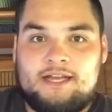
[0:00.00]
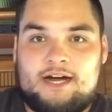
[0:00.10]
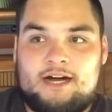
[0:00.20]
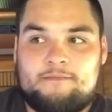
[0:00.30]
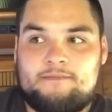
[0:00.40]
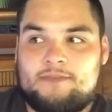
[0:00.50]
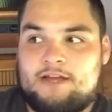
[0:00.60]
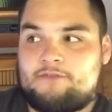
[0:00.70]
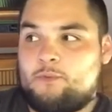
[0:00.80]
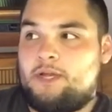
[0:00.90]

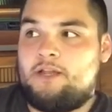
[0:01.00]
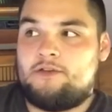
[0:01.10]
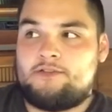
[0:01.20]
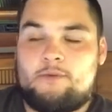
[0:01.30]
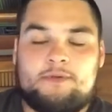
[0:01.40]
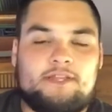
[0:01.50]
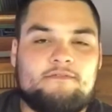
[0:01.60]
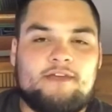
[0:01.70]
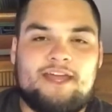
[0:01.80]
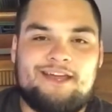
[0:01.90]
Left the windows open in the
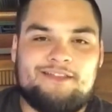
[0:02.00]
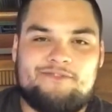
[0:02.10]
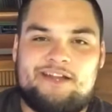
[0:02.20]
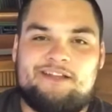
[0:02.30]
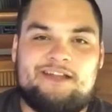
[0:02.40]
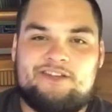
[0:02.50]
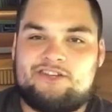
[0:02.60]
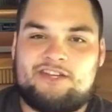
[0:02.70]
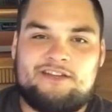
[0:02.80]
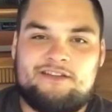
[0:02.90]
van, the
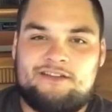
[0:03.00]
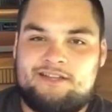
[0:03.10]
ventilation,